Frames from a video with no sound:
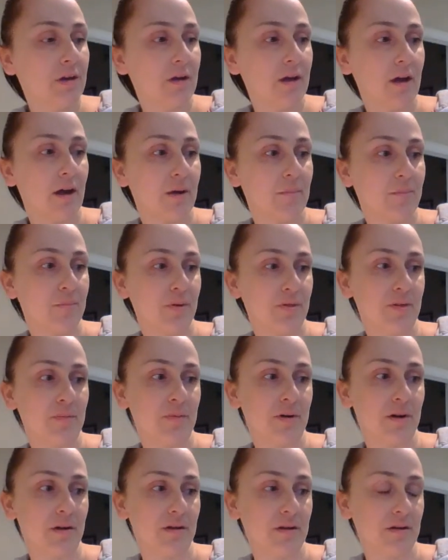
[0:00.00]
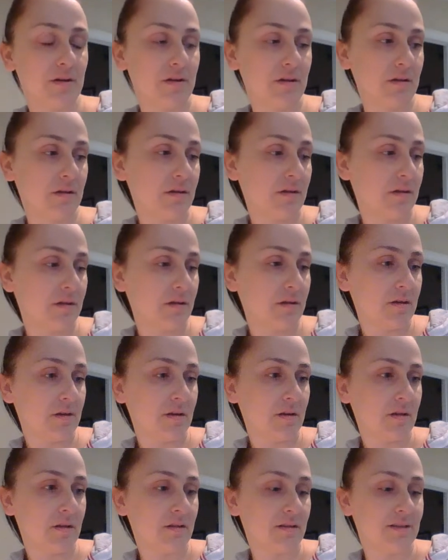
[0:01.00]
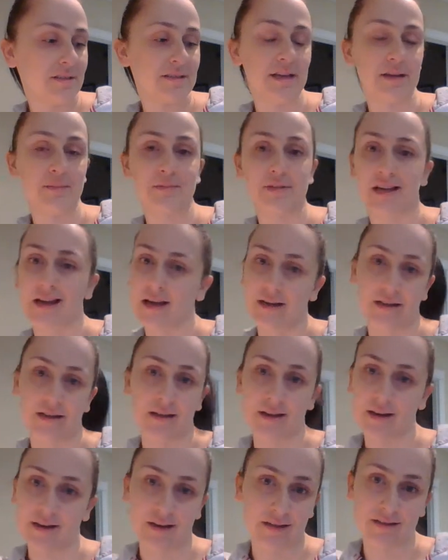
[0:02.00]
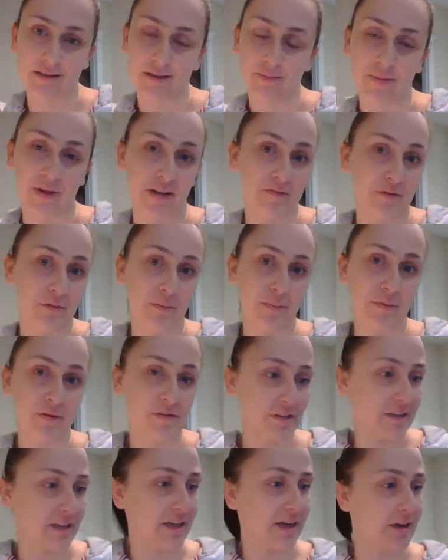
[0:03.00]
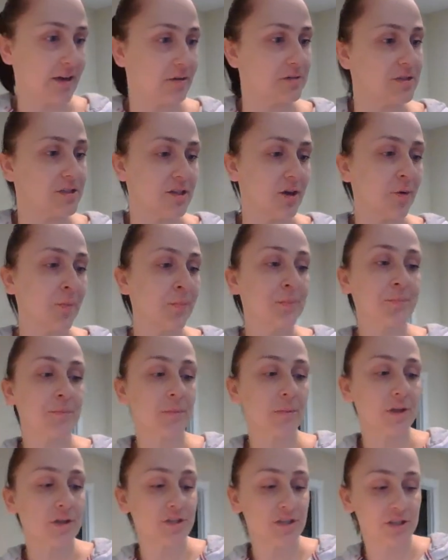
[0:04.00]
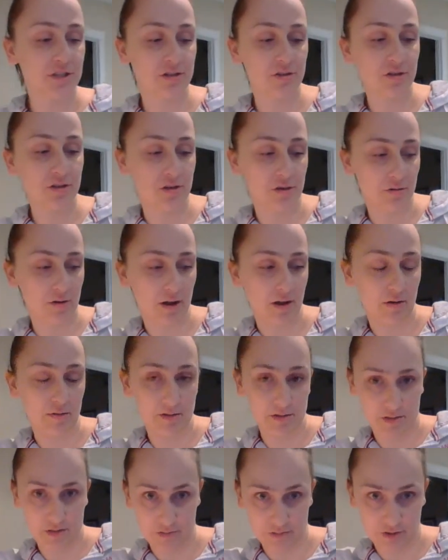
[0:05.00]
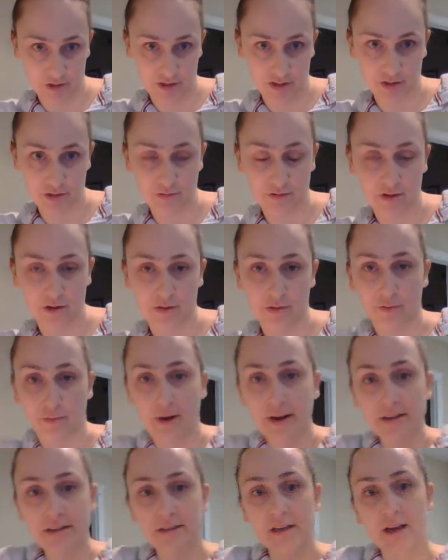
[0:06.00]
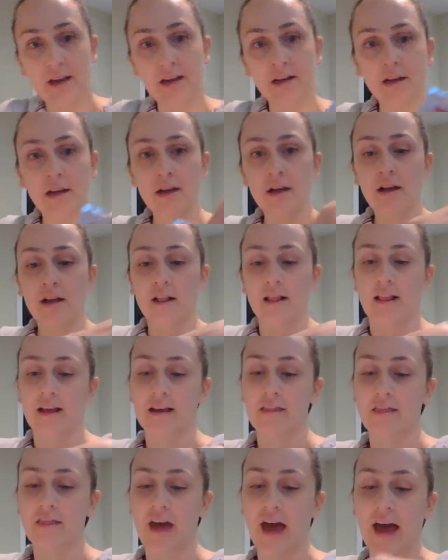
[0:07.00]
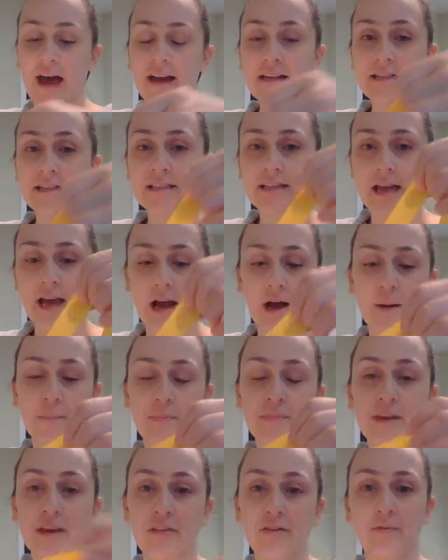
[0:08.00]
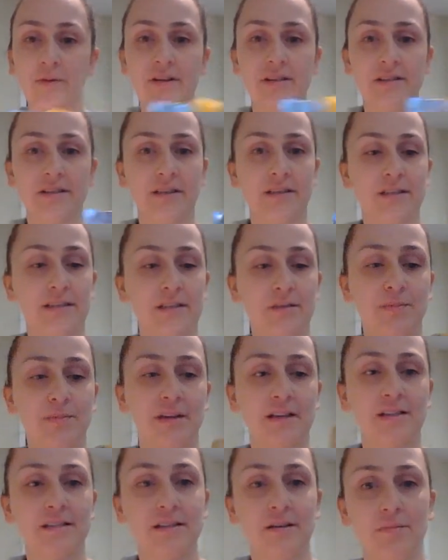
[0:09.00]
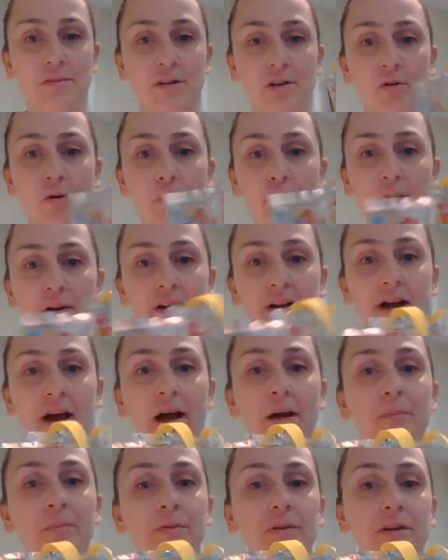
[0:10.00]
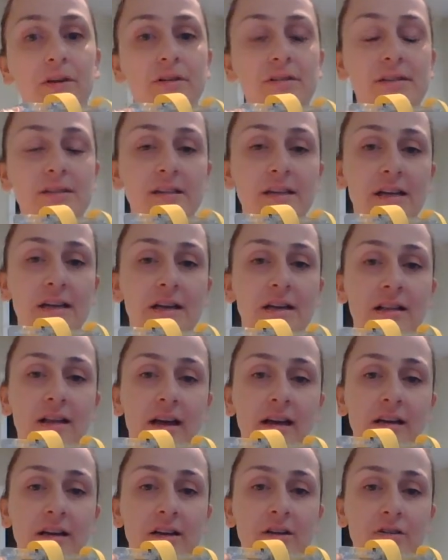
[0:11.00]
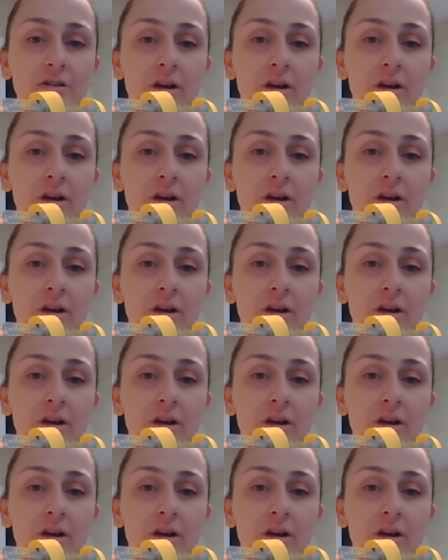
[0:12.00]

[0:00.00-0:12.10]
put them on the same side and then it ends up I have to rip everything out. So just so you know, I always usually do it on the right side like that. The other reason is because then when you open it up, you'll see that you